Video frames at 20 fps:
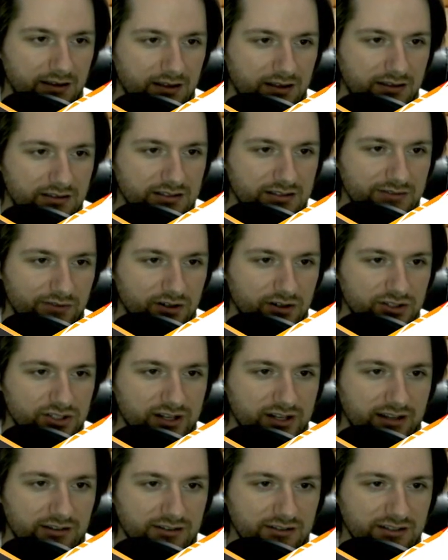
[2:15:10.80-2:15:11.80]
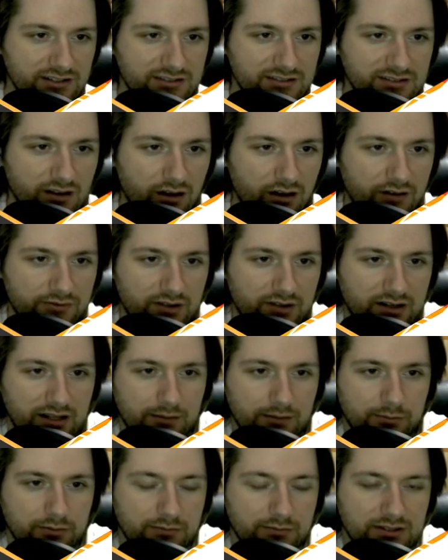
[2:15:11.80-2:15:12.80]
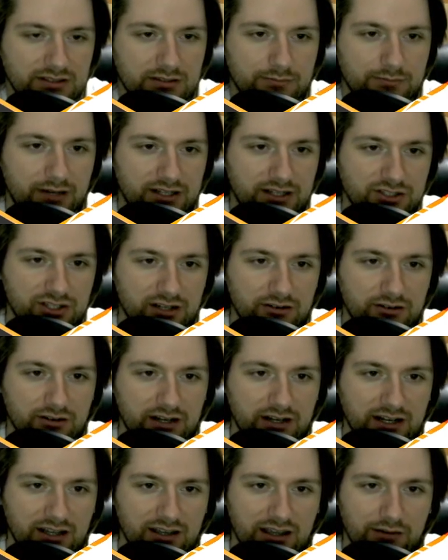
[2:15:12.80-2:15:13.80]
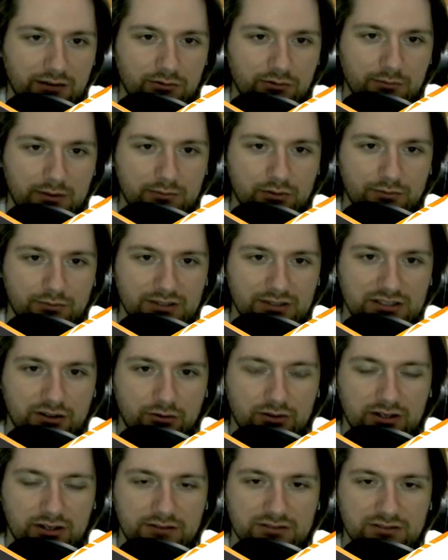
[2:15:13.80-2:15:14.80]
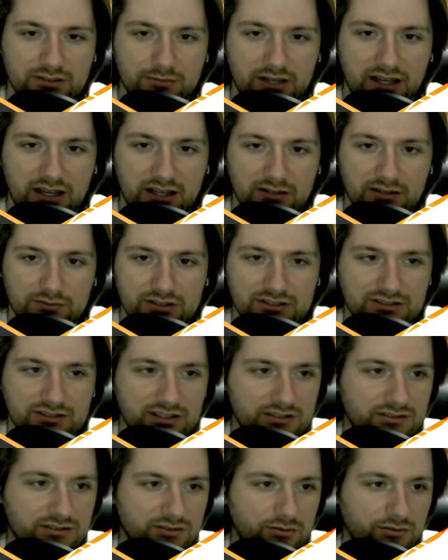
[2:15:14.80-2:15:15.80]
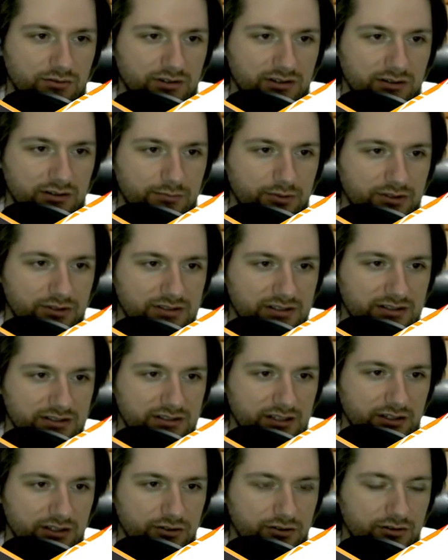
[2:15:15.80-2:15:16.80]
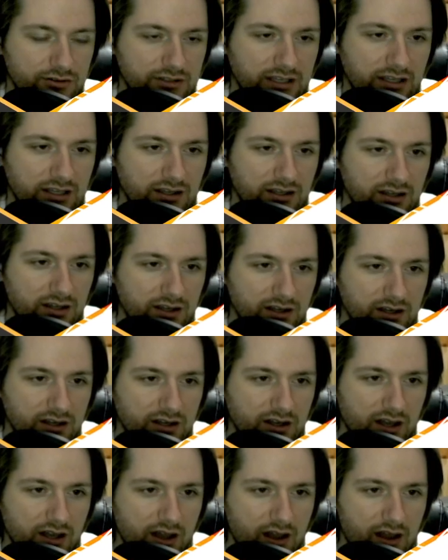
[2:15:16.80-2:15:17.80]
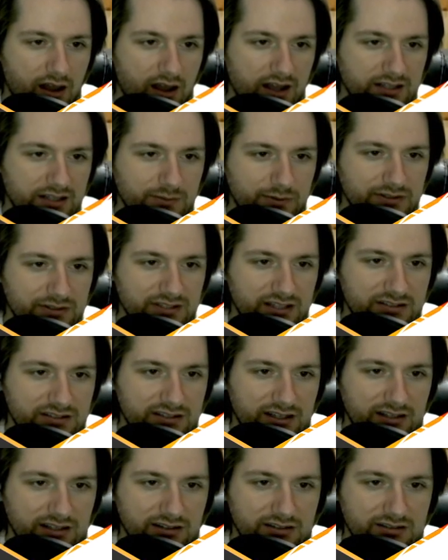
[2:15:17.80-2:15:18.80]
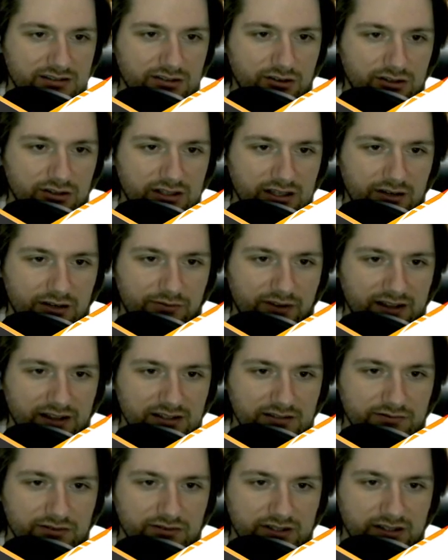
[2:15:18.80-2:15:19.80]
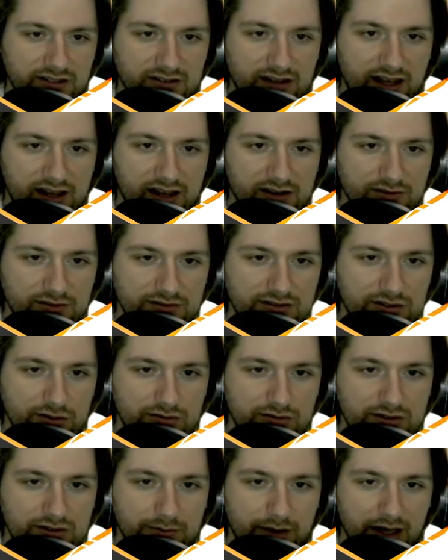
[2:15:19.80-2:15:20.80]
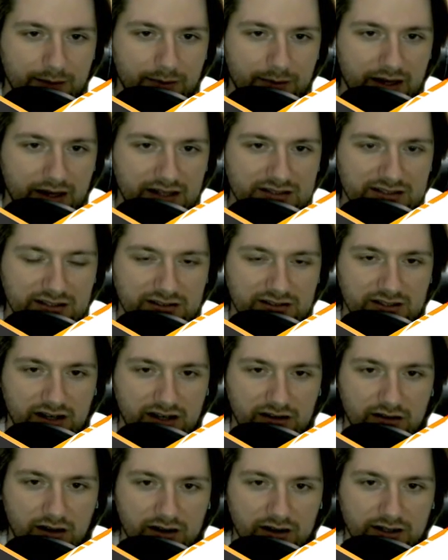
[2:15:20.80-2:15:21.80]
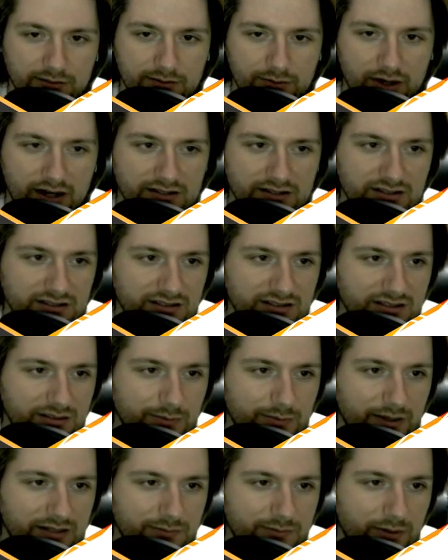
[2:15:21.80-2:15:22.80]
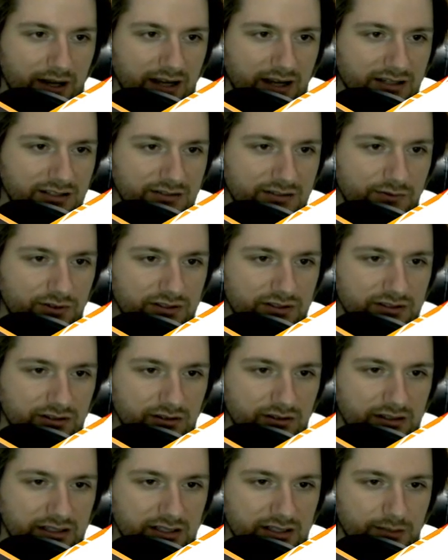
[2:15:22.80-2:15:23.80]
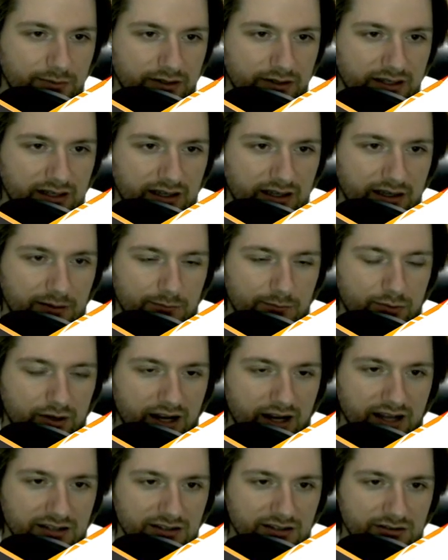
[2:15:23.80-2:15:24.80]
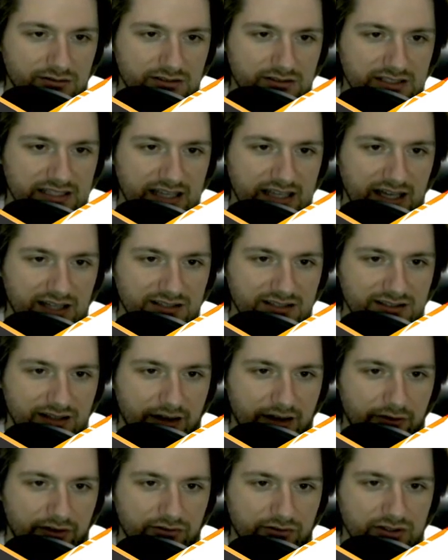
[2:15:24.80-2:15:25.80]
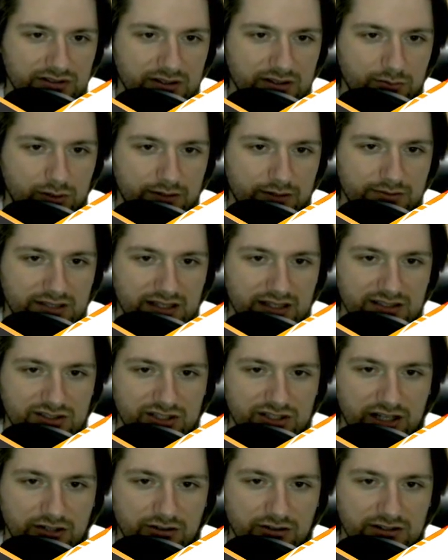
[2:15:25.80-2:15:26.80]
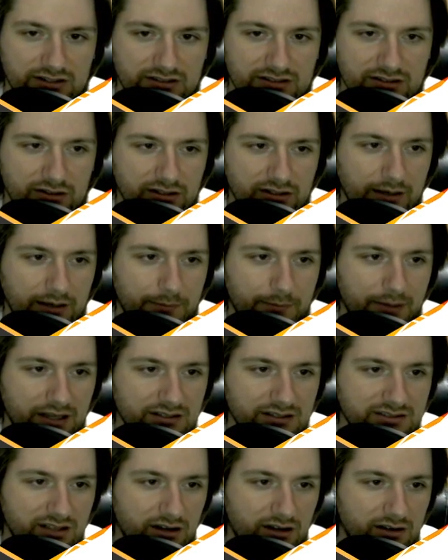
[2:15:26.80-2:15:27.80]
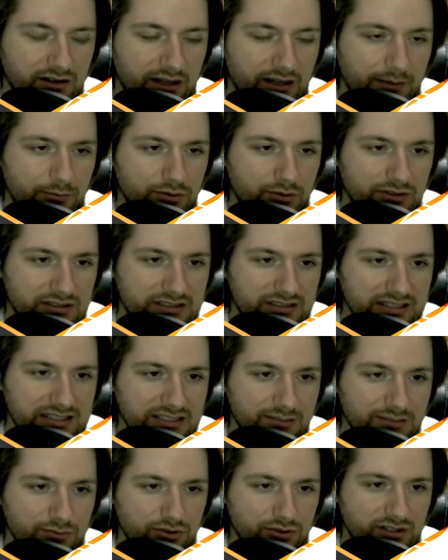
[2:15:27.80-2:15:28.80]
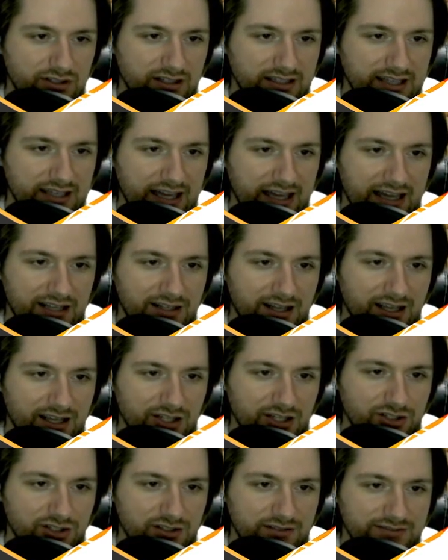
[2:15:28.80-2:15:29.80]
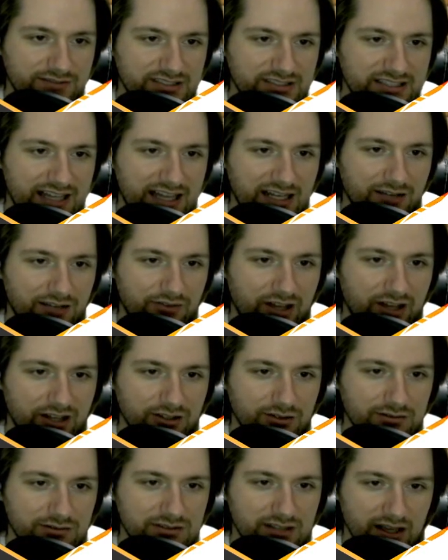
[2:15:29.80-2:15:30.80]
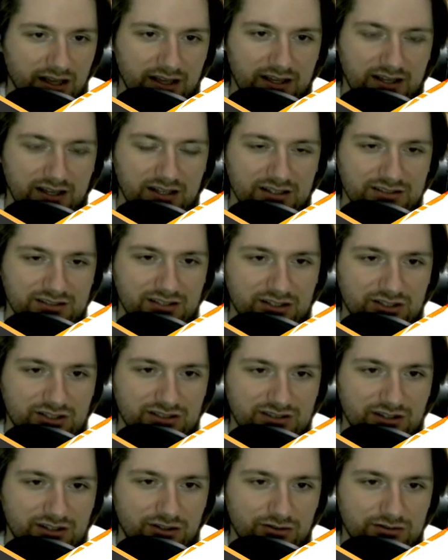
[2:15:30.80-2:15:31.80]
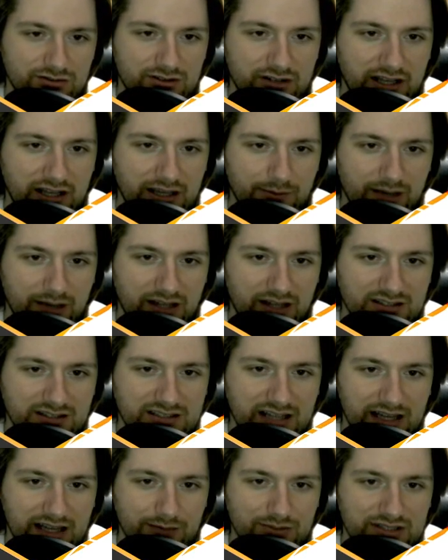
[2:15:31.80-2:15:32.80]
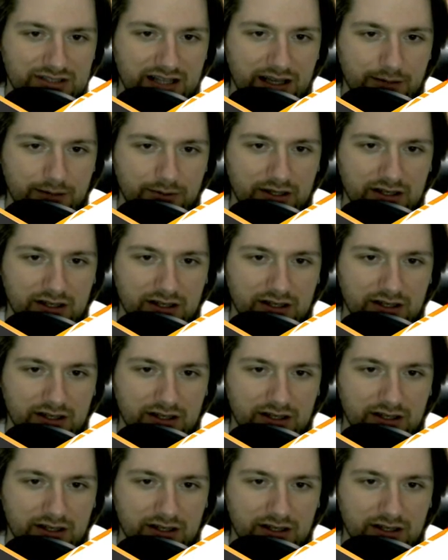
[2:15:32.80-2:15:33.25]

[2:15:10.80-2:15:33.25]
This functionality is often implemented by generating a remember me token of some kind, which is then stored in the persistent cookie. As possessing this cookie effectively allows you to bypass the entire login process, it's best practice for this cookie to be impractical to guess. However, some websites generate this cookie based on a predictable concatenation of static values, such as the username and a timestamp.